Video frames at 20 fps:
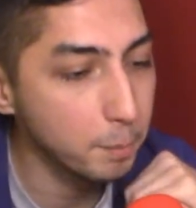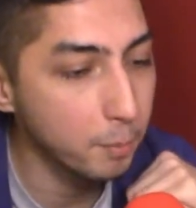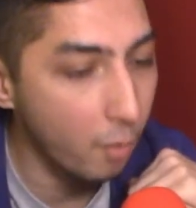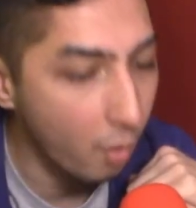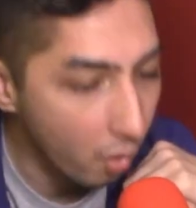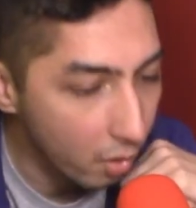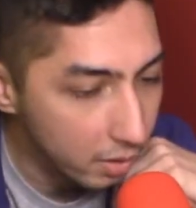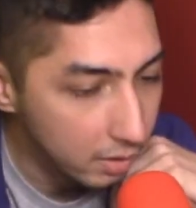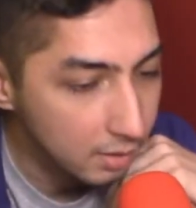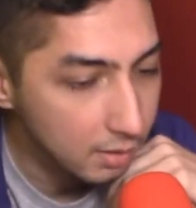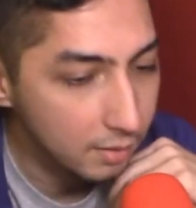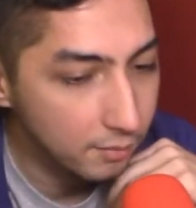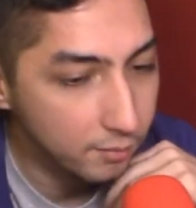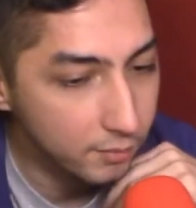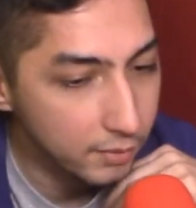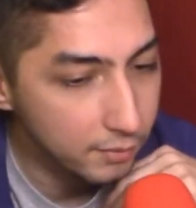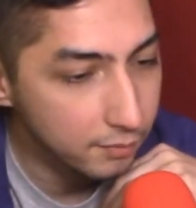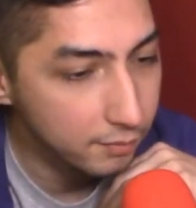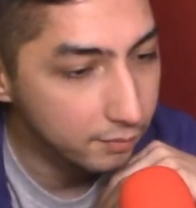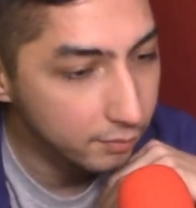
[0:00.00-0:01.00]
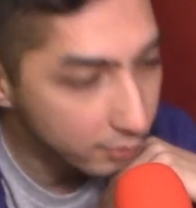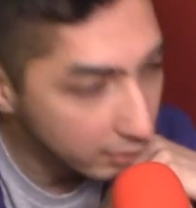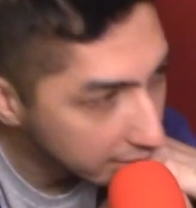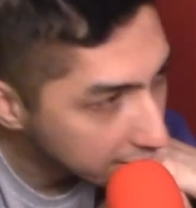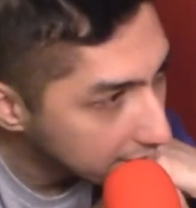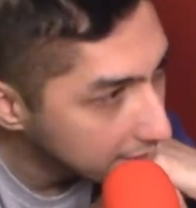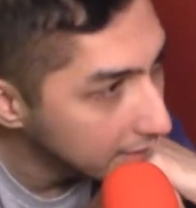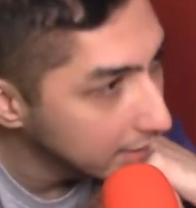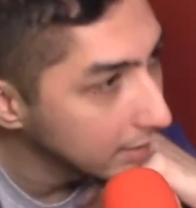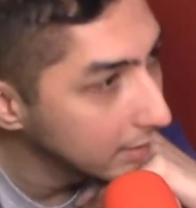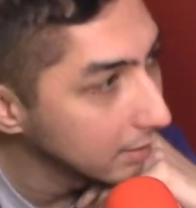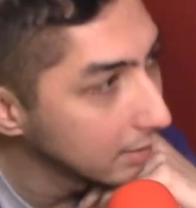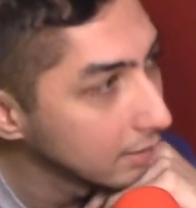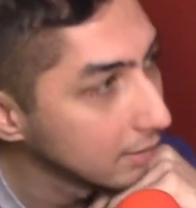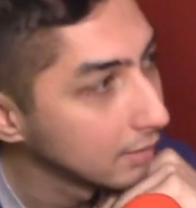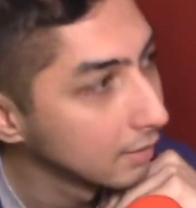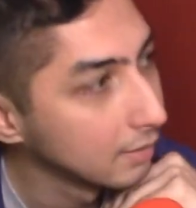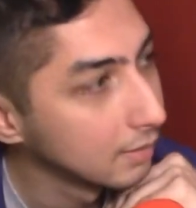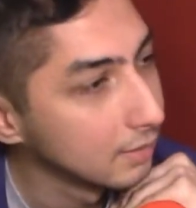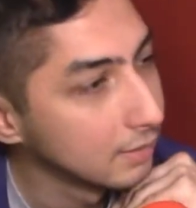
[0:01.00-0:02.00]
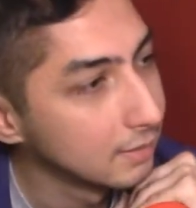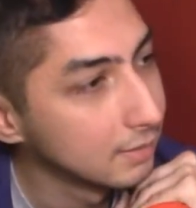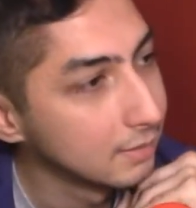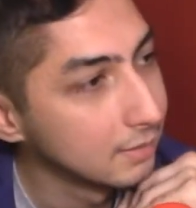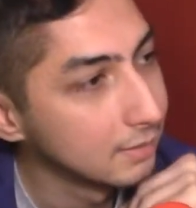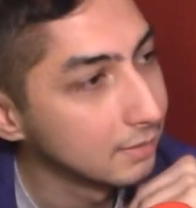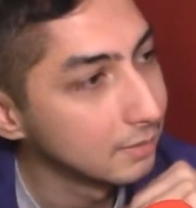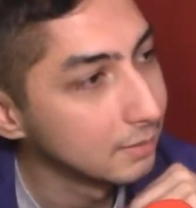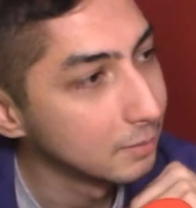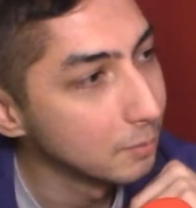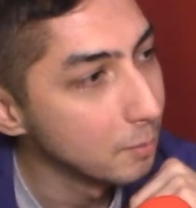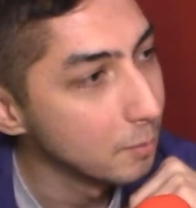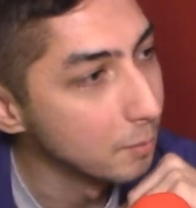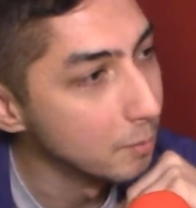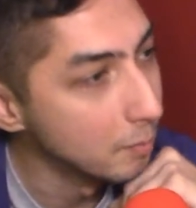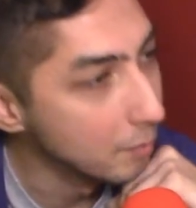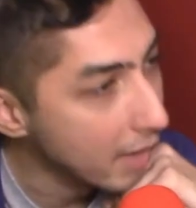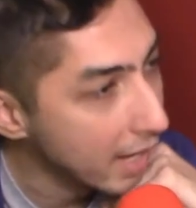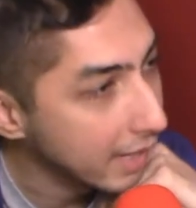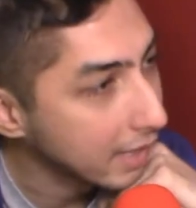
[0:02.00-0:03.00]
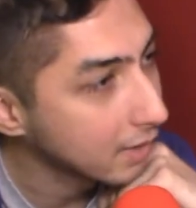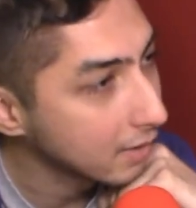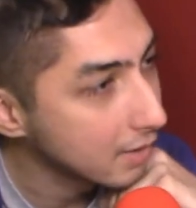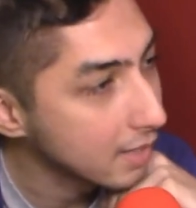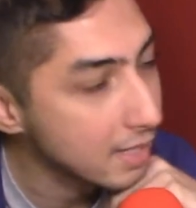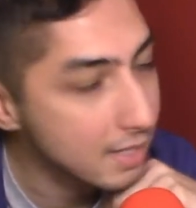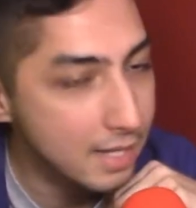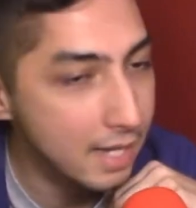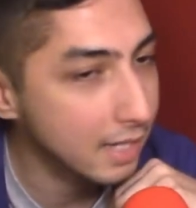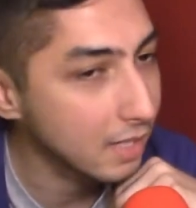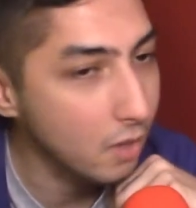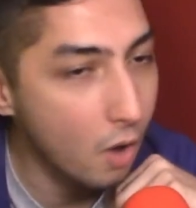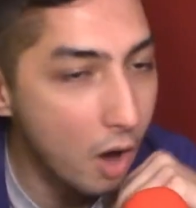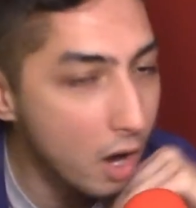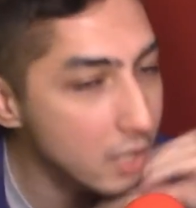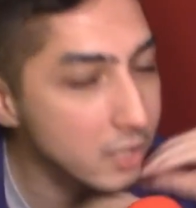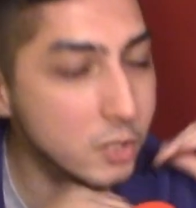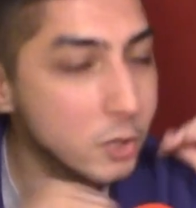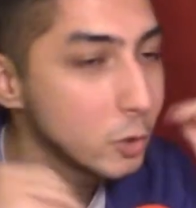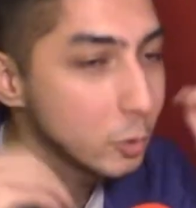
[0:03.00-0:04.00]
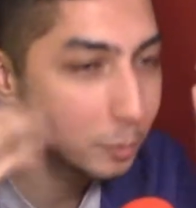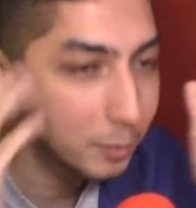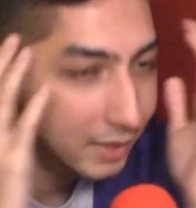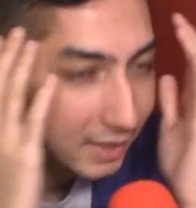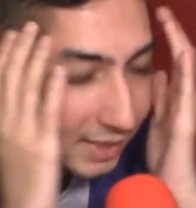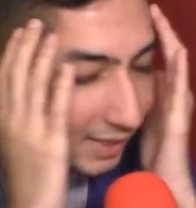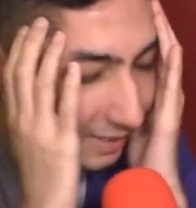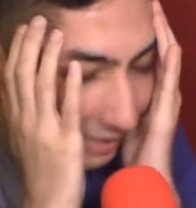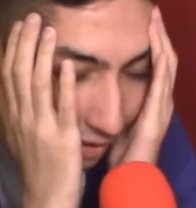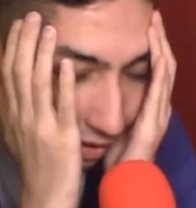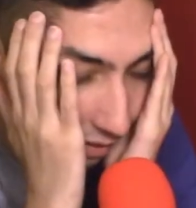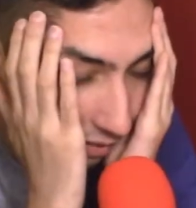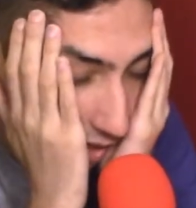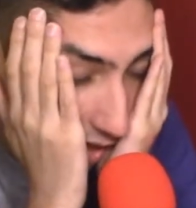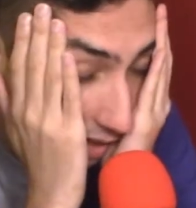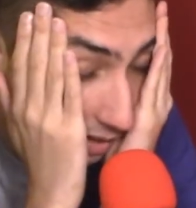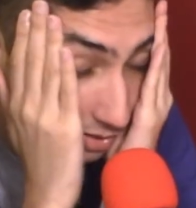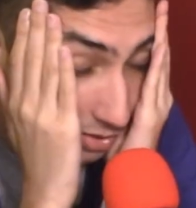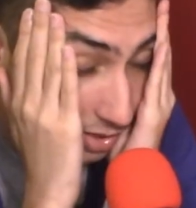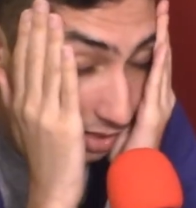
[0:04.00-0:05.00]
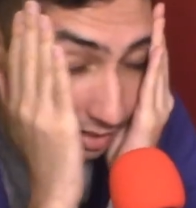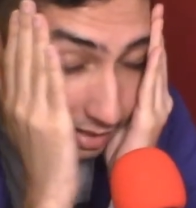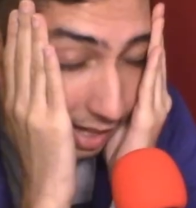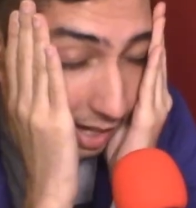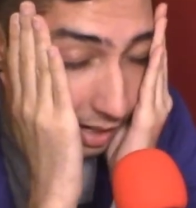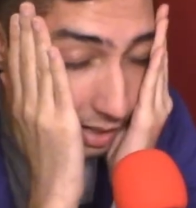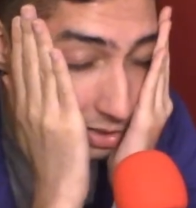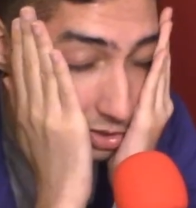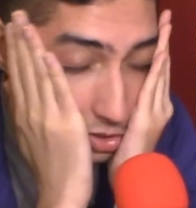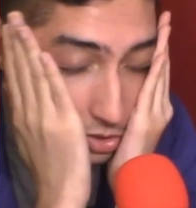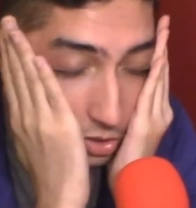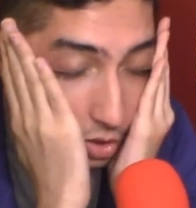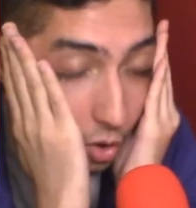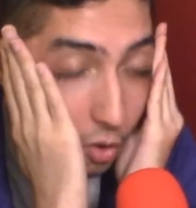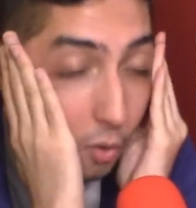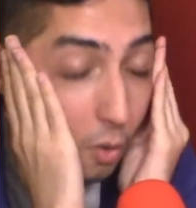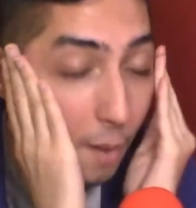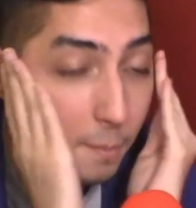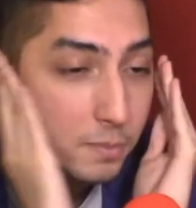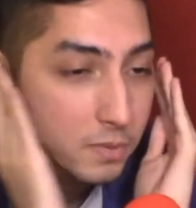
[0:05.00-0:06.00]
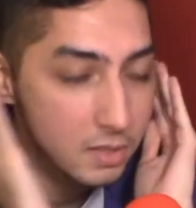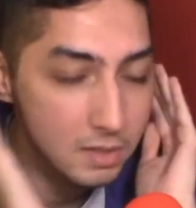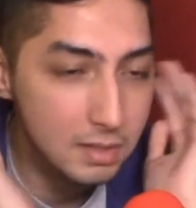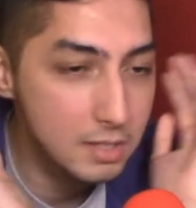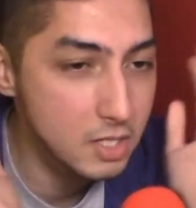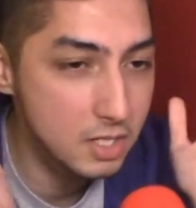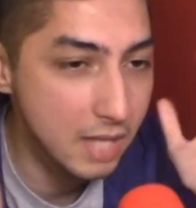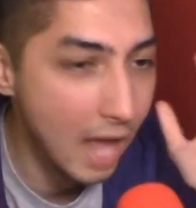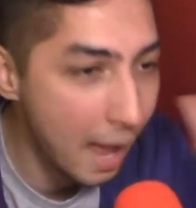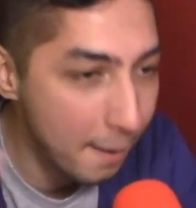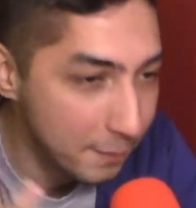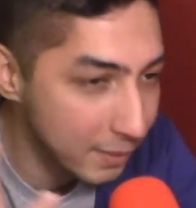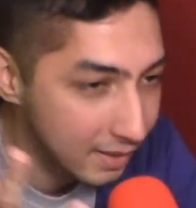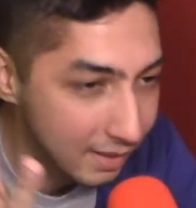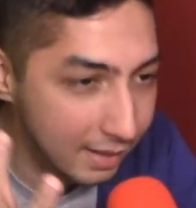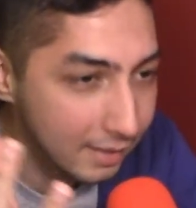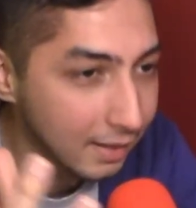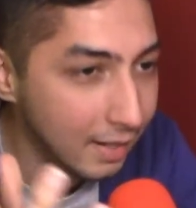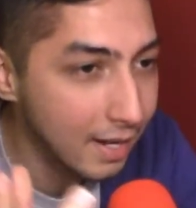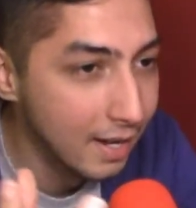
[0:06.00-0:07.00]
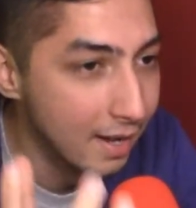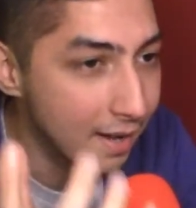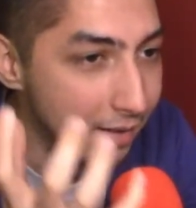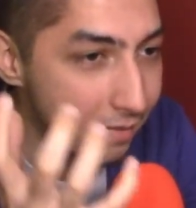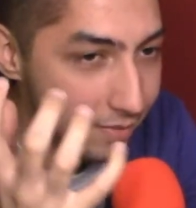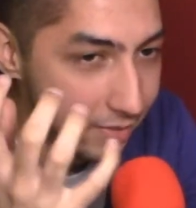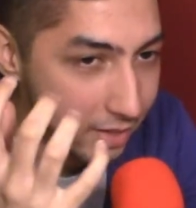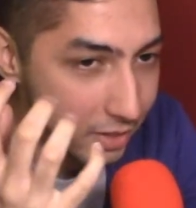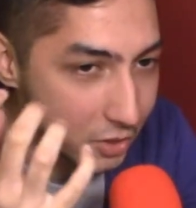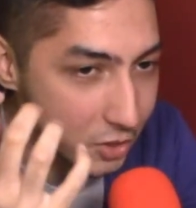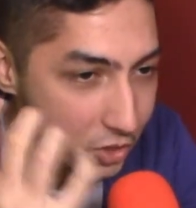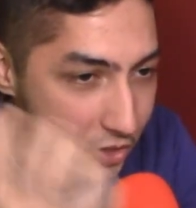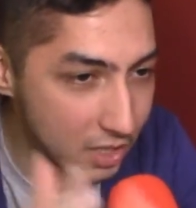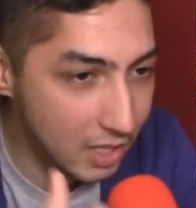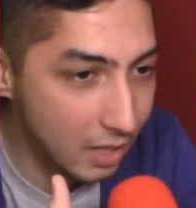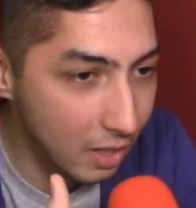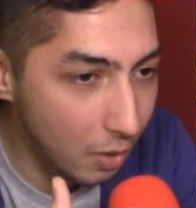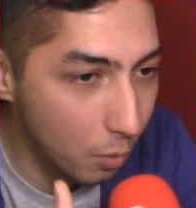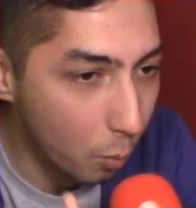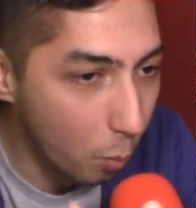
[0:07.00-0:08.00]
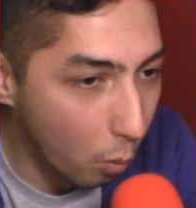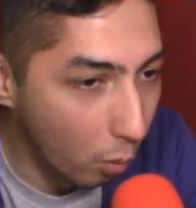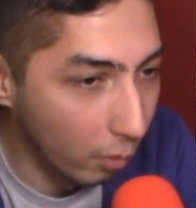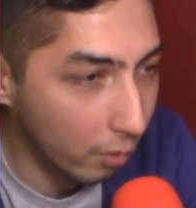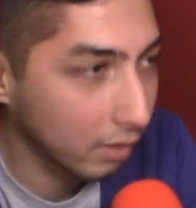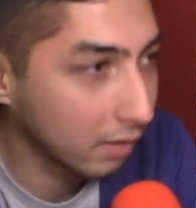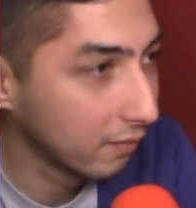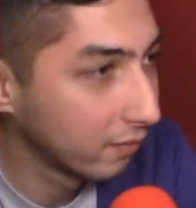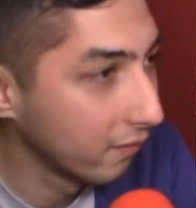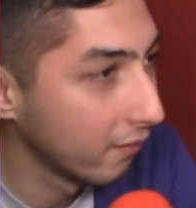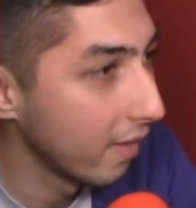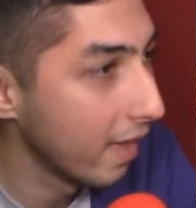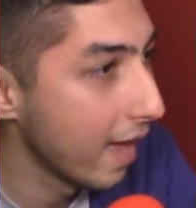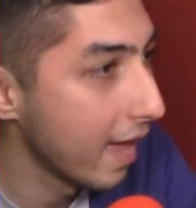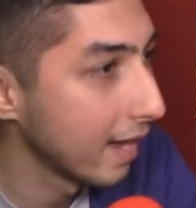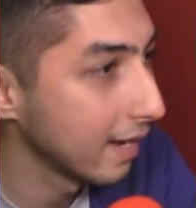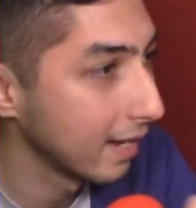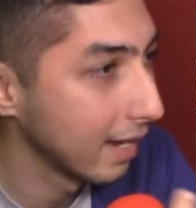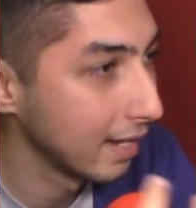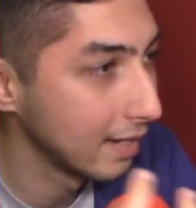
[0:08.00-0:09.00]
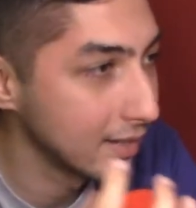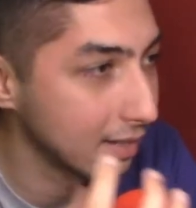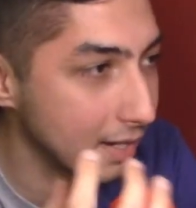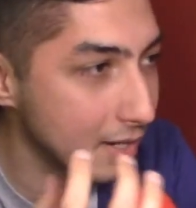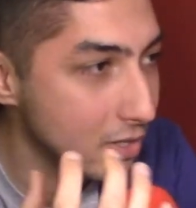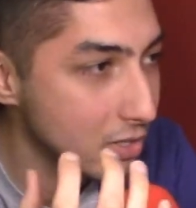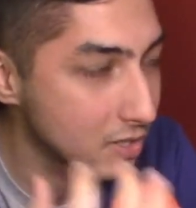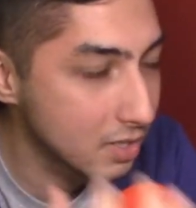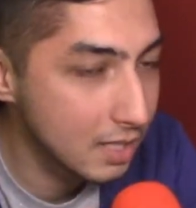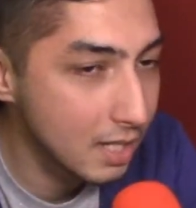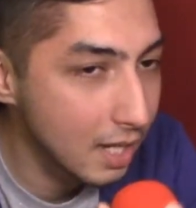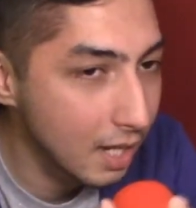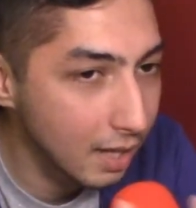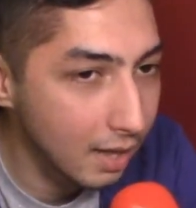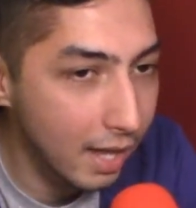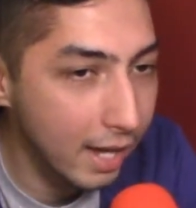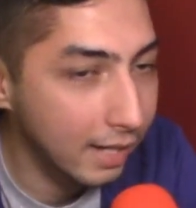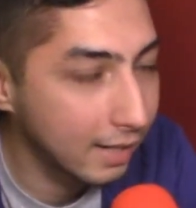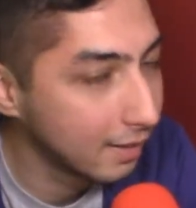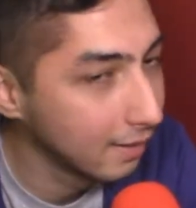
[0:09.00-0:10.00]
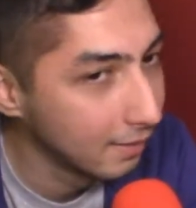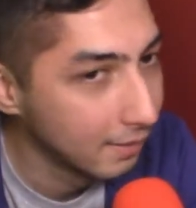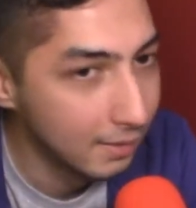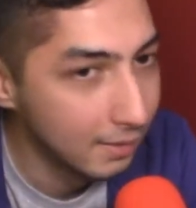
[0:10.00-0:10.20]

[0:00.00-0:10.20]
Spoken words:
part of the freaking like costuming and all that is just like it's so. I'm just happy that there's still work for that, and there's still like.